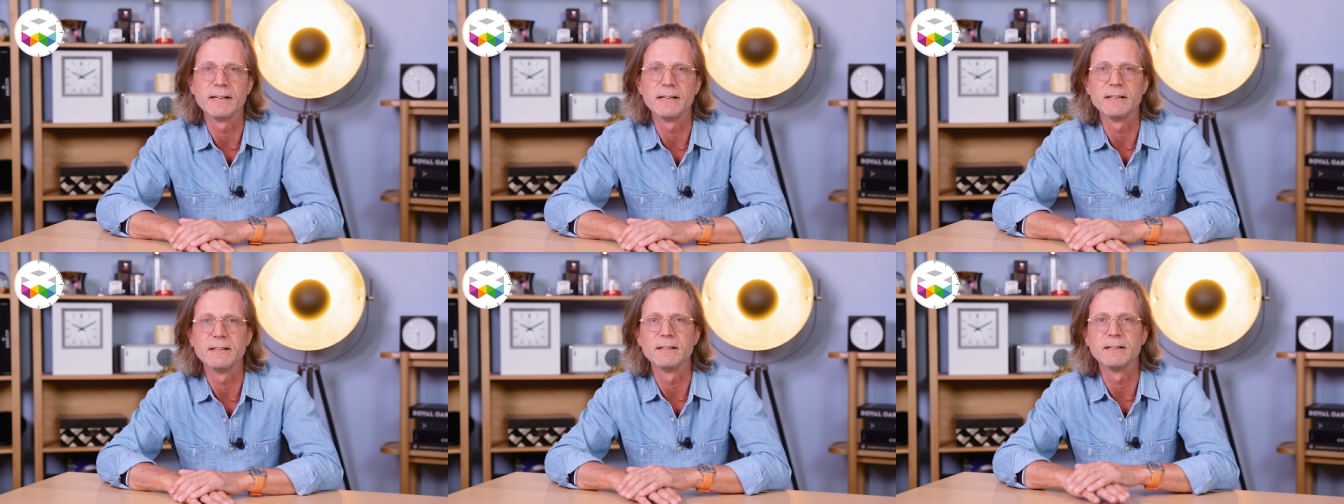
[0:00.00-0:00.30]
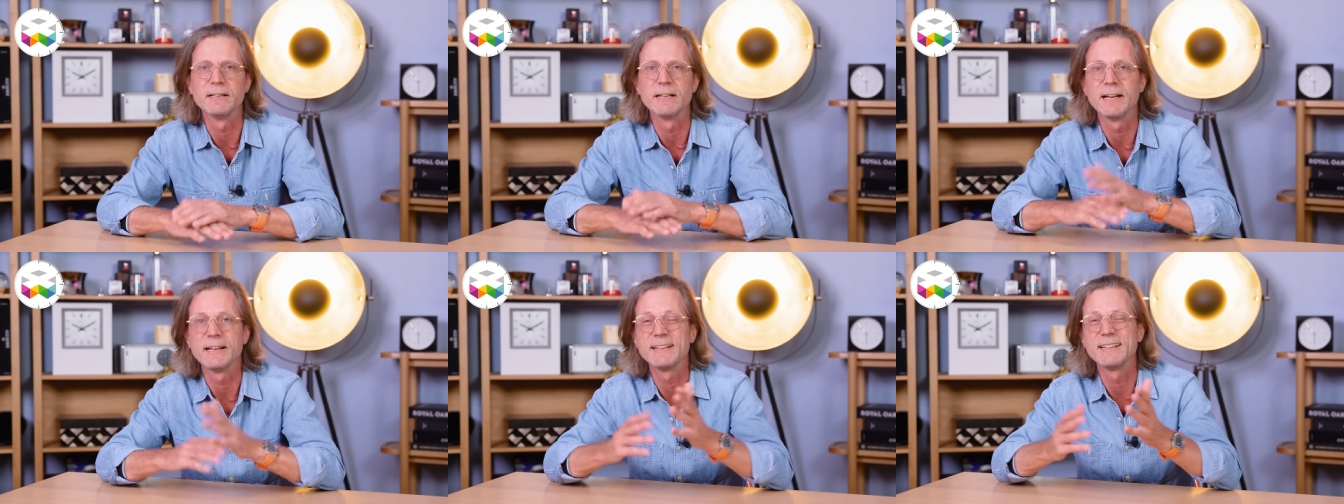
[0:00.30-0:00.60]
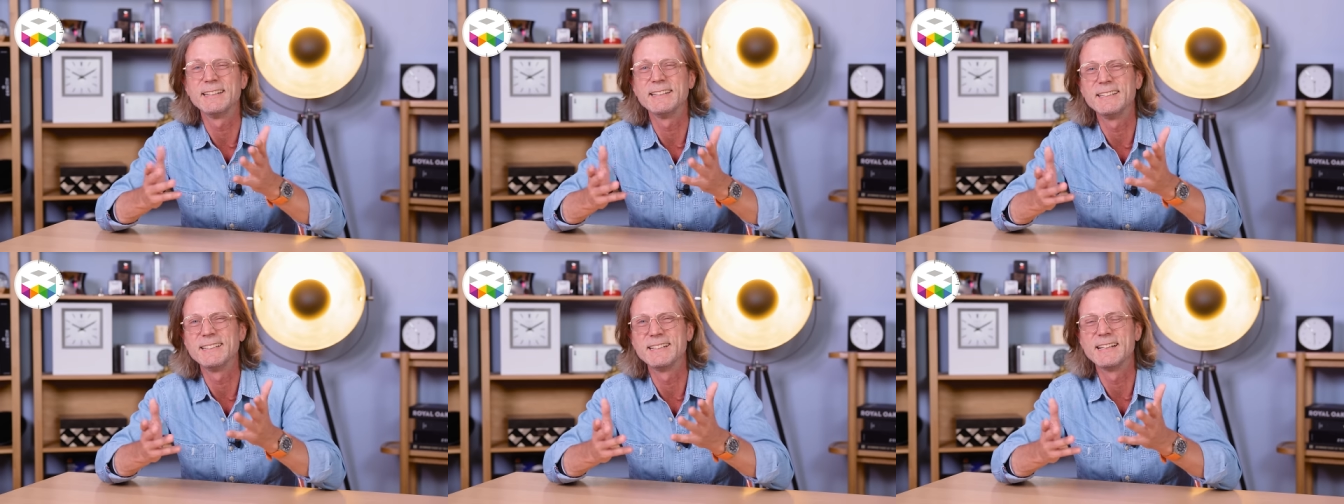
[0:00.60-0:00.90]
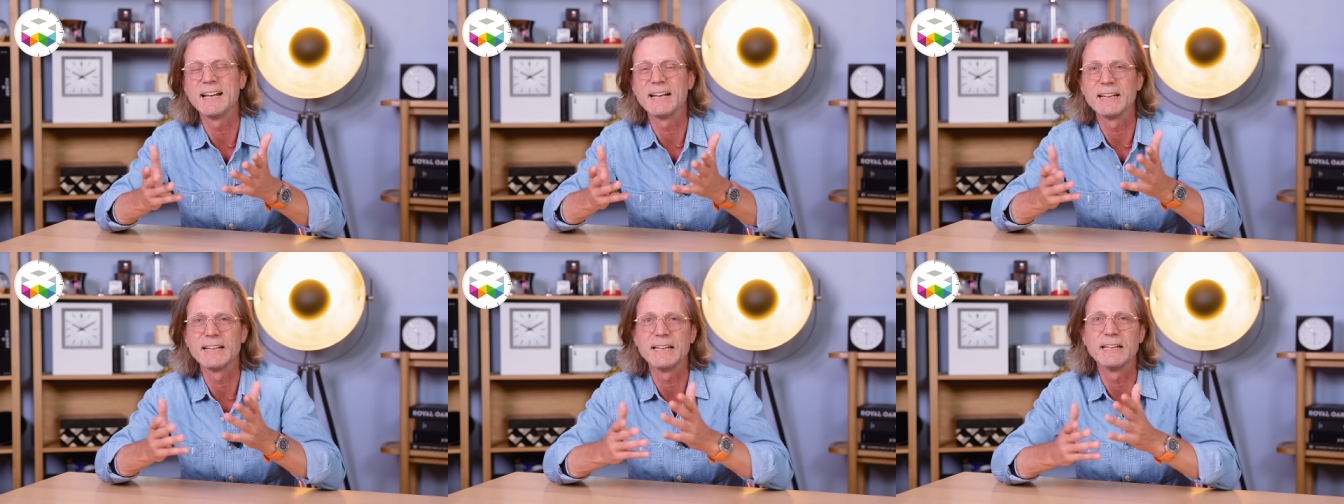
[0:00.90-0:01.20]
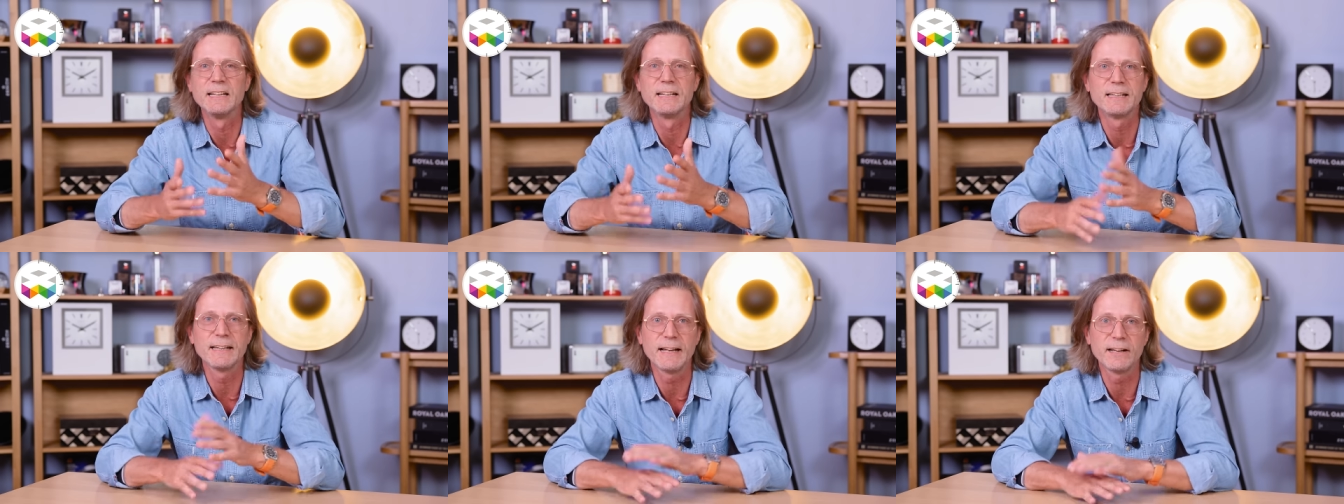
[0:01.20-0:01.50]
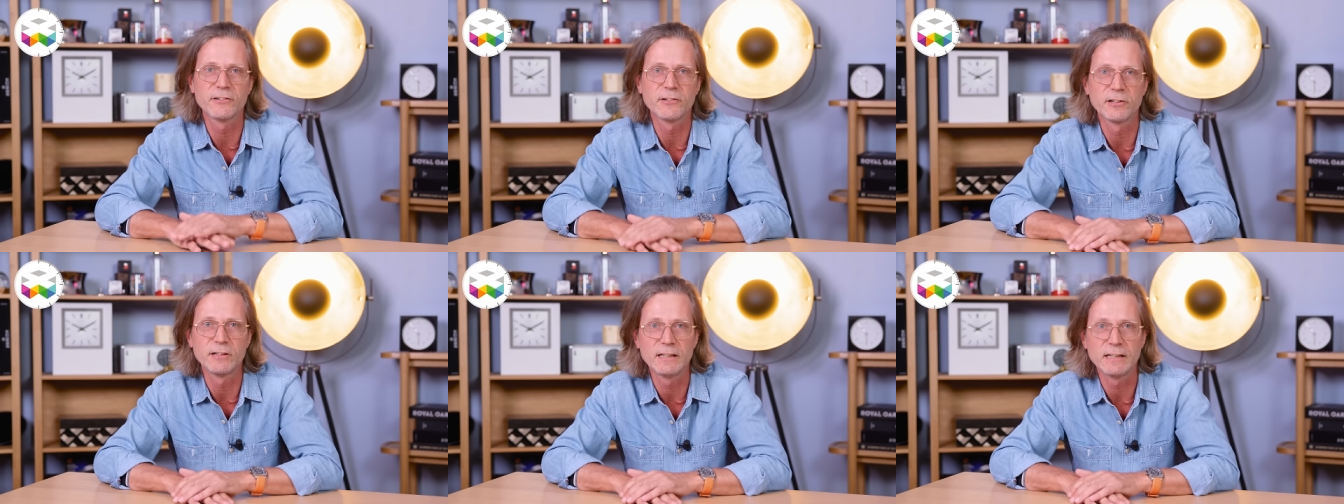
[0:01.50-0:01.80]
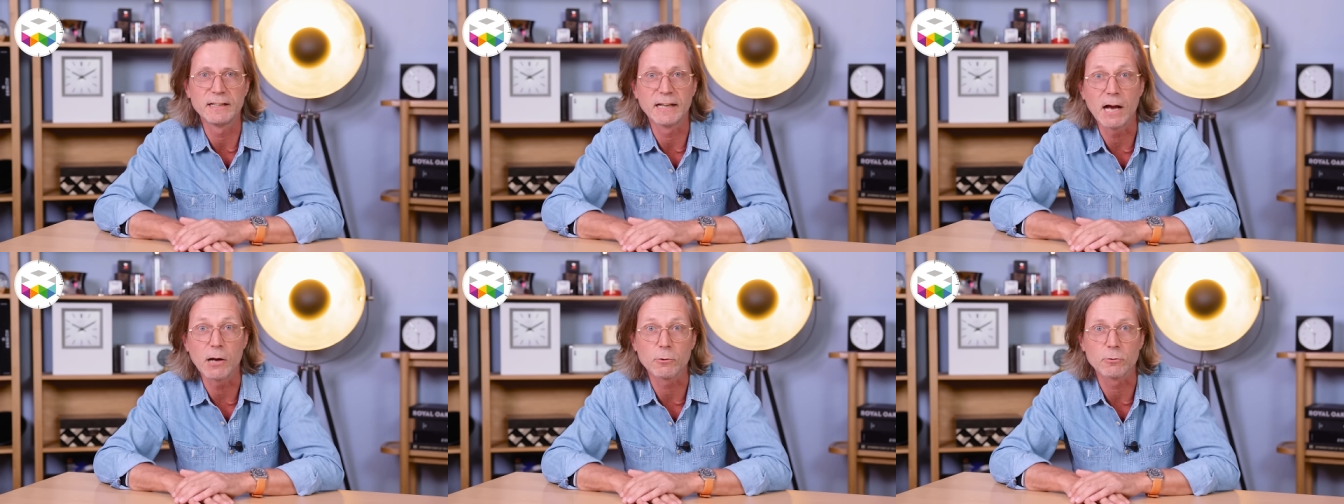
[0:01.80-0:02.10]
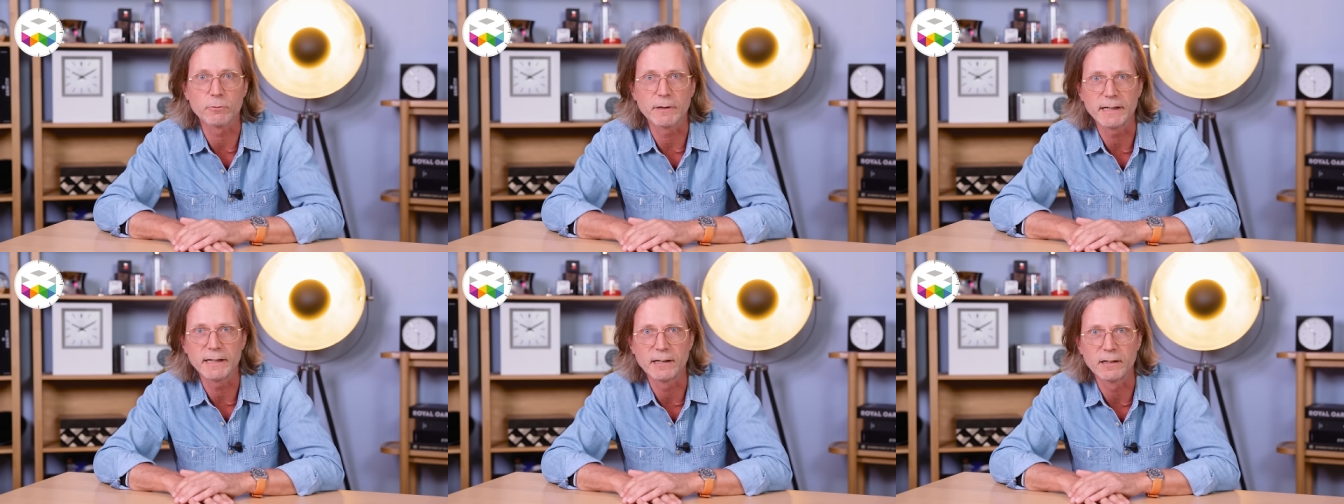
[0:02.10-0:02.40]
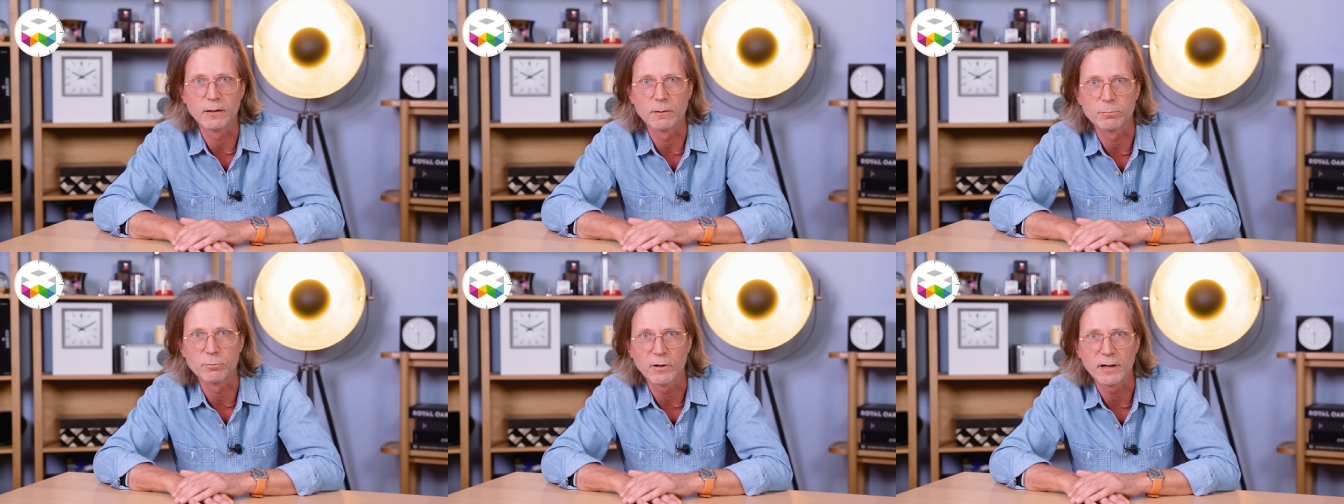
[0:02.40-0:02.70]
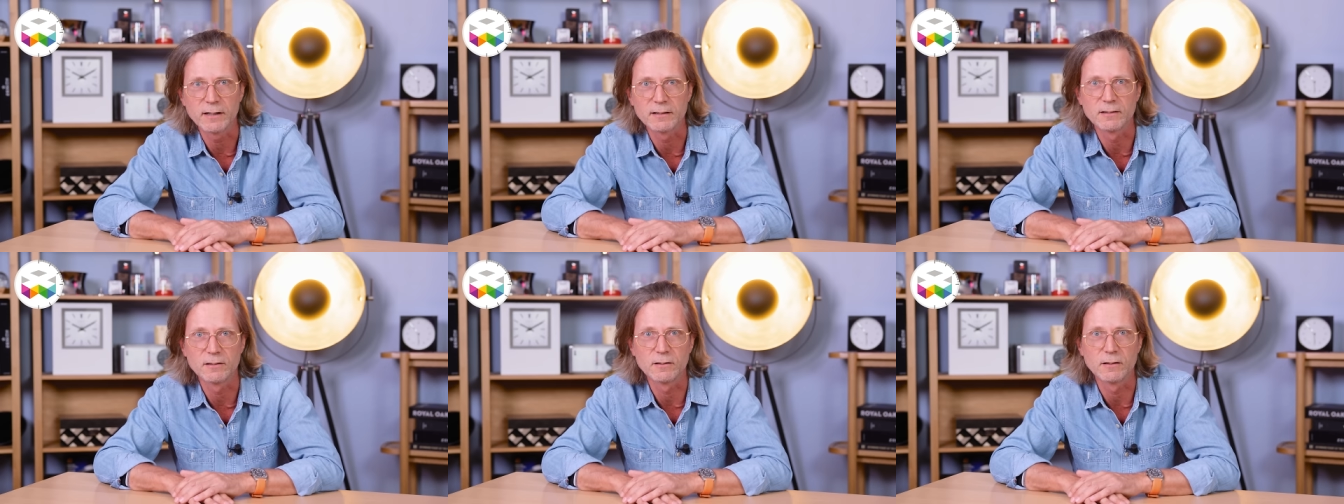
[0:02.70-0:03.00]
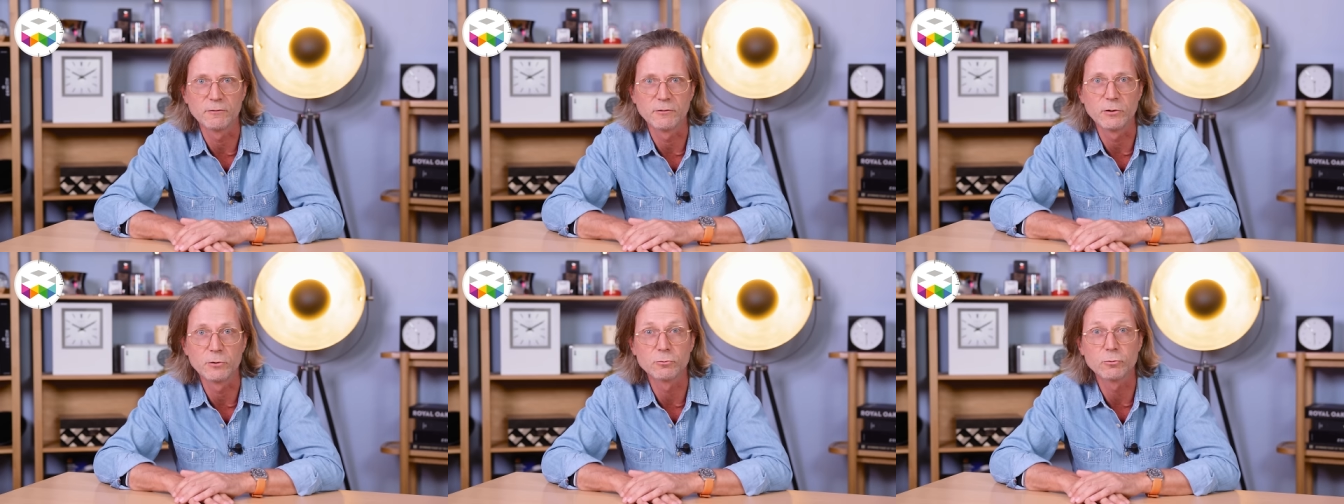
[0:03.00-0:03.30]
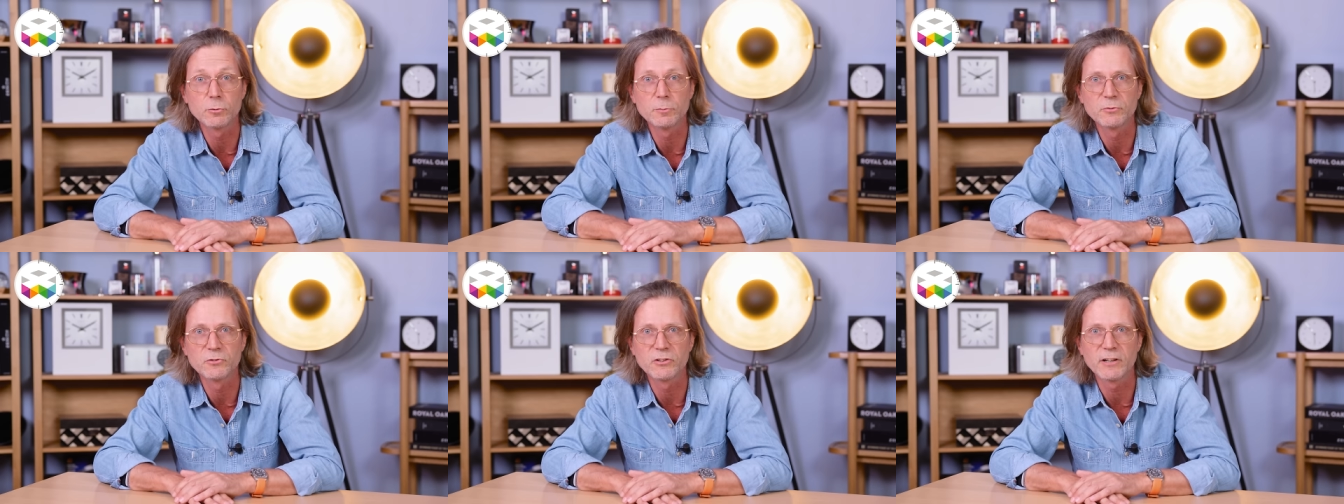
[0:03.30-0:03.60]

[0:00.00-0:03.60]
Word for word: that, he, that he's like intentionally downgrading the prices of the group's